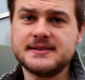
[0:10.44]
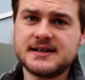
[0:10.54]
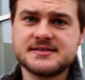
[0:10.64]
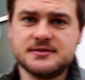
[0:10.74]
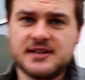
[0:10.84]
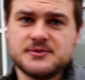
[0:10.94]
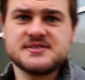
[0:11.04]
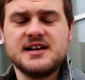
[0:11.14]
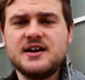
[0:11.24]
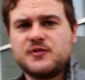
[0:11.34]
that's all that was
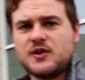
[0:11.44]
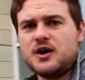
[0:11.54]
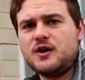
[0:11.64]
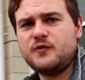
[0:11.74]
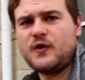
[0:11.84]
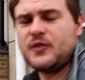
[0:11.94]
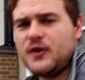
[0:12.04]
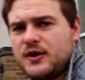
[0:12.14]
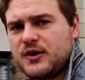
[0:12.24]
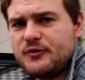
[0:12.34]
left of the
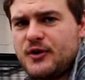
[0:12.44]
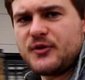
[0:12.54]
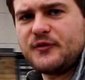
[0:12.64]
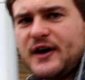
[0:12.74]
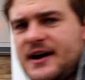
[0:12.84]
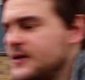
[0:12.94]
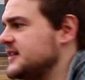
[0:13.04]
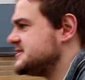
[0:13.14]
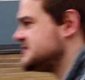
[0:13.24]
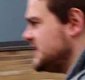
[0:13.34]

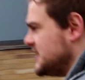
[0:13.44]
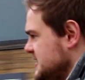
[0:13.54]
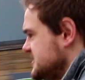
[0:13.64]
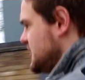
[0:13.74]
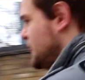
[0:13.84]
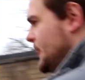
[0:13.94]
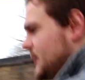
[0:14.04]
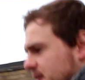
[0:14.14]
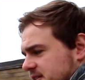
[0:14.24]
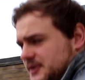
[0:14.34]
coronavirus. So what we're going
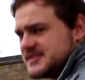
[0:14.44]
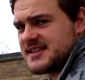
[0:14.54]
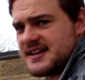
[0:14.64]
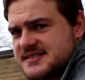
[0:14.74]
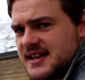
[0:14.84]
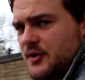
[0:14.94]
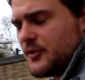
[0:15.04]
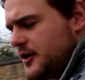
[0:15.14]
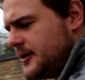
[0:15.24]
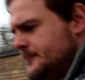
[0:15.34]
to do is test out
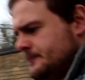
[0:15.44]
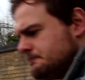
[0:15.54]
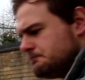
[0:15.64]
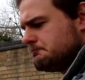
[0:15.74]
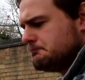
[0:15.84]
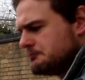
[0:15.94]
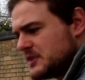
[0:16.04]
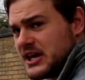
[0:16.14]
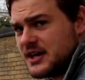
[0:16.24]
the Kia